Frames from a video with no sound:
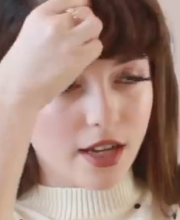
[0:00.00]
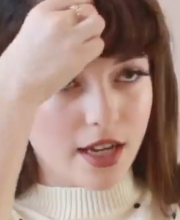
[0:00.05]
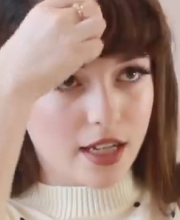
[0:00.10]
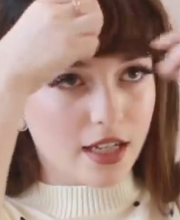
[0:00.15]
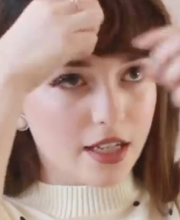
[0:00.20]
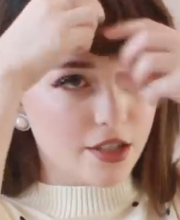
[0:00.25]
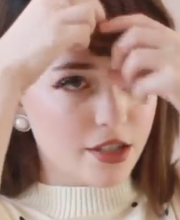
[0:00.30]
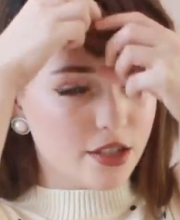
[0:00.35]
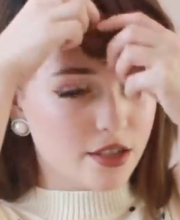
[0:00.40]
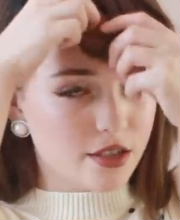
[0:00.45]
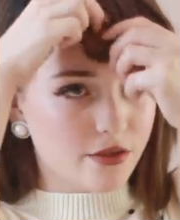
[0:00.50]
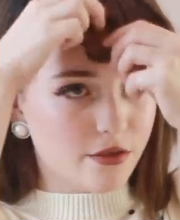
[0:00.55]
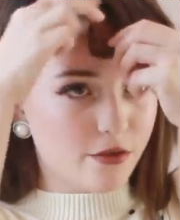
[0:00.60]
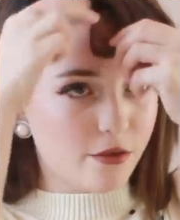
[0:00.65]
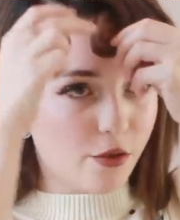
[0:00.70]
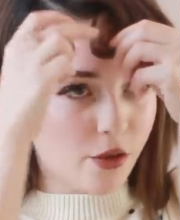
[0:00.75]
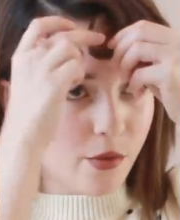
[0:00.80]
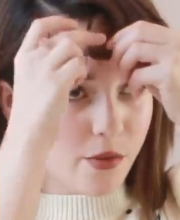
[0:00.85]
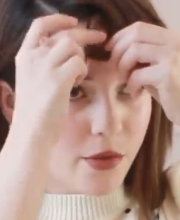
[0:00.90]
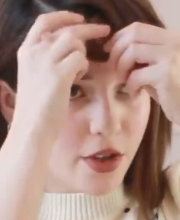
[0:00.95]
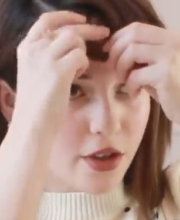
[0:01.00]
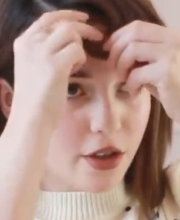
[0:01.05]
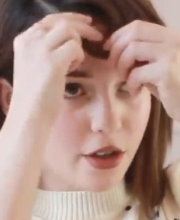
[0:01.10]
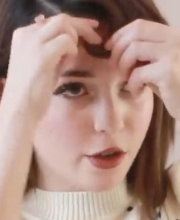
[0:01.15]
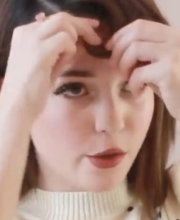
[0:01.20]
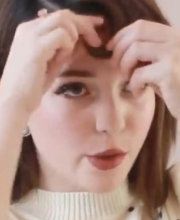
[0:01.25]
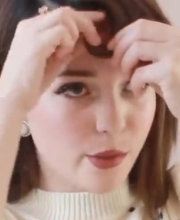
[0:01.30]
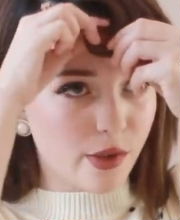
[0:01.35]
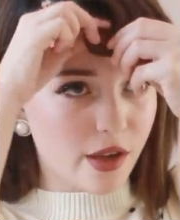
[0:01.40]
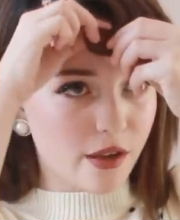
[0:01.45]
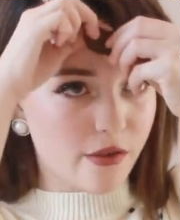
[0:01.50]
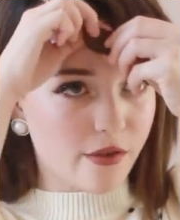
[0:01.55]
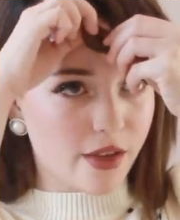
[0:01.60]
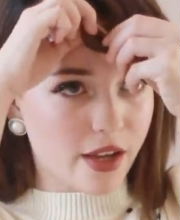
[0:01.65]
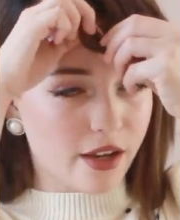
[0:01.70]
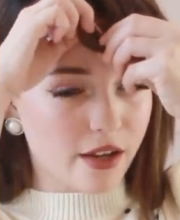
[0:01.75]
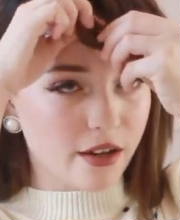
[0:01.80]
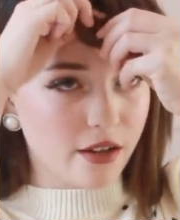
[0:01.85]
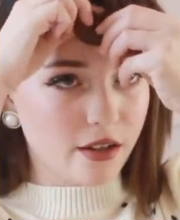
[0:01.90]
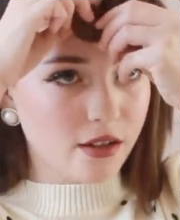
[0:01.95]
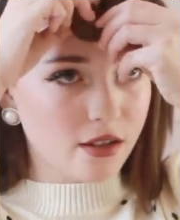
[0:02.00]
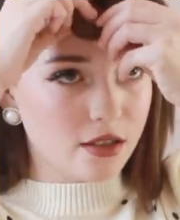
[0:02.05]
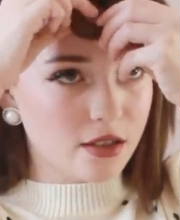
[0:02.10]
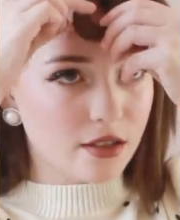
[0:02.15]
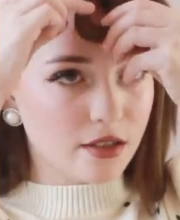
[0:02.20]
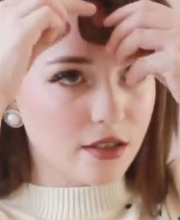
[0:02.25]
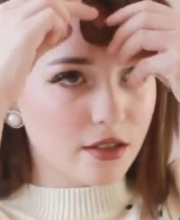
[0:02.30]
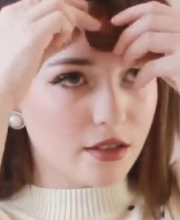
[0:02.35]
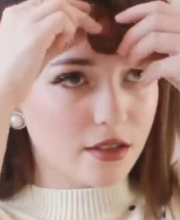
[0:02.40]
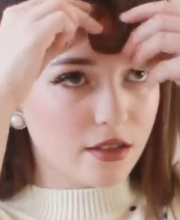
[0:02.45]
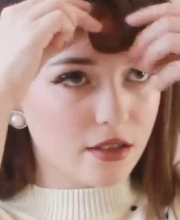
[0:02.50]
and I just form the curl with my fingers